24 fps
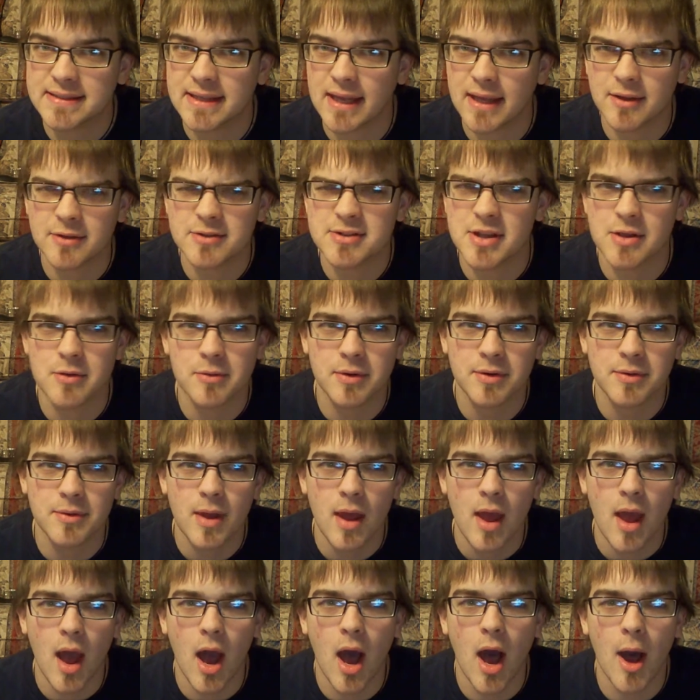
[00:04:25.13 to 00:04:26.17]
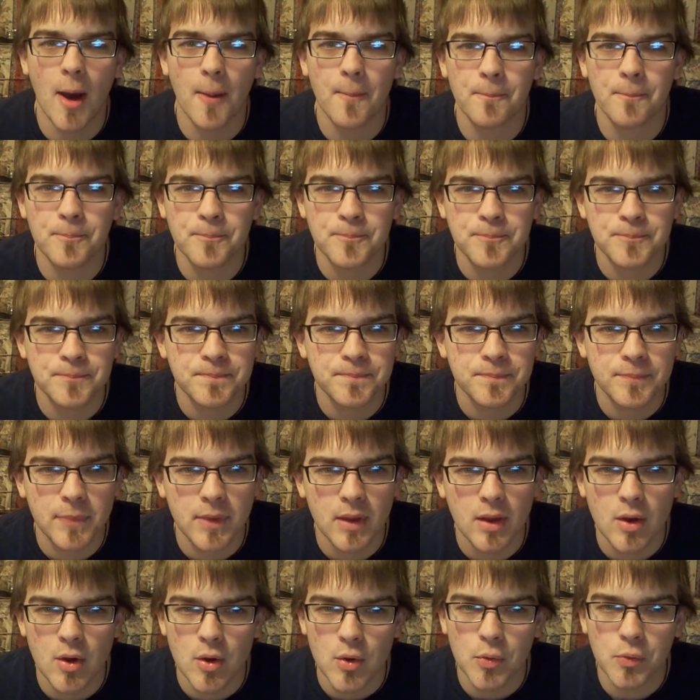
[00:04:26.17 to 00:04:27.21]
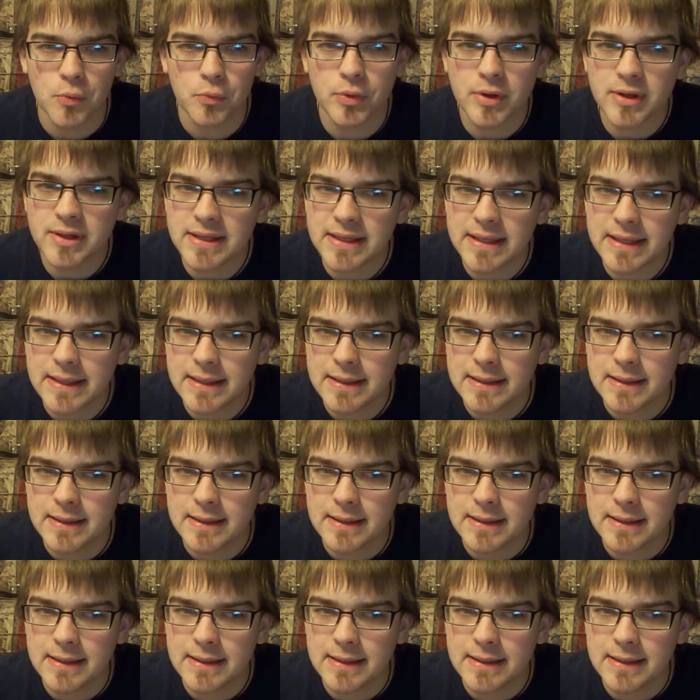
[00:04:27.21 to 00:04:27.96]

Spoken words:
Yeah, that was the other one. Really,